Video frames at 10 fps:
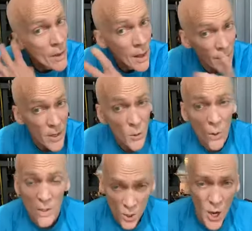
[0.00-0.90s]
And this
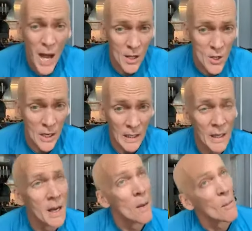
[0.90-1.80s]
one's challenging,
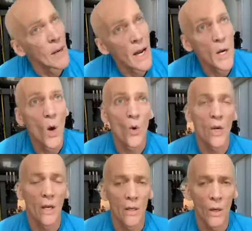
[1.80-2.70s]
but I know you
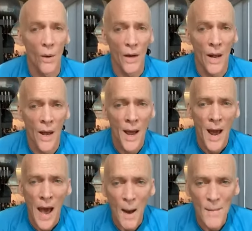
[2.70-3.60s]
can do it.
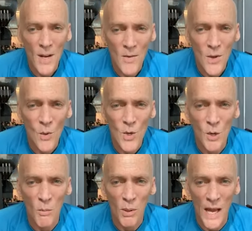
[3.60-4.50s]
How many of you are
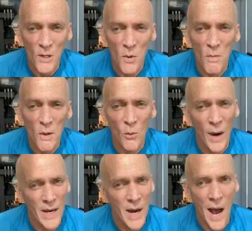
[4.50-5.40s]
doing planks with me
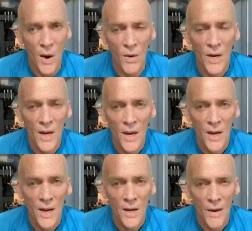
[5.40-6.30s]
right now,
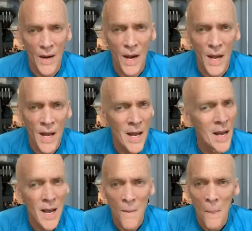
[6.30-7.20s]
right?
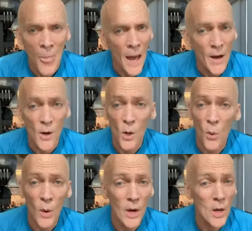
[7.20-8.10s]
I don't know
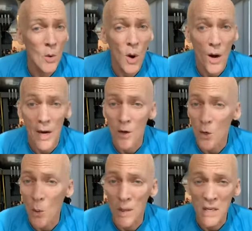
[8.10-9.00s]
where you are, I don't
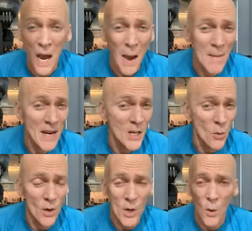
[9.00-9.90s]
know what time it is
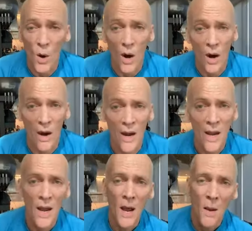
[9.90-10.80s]
where you are,
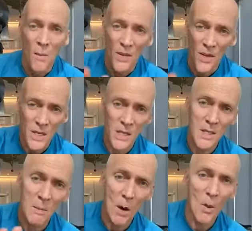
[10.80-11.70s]
but this is
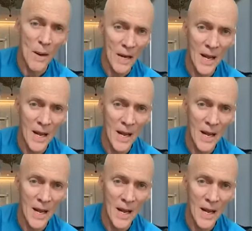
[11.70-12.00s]
the moment.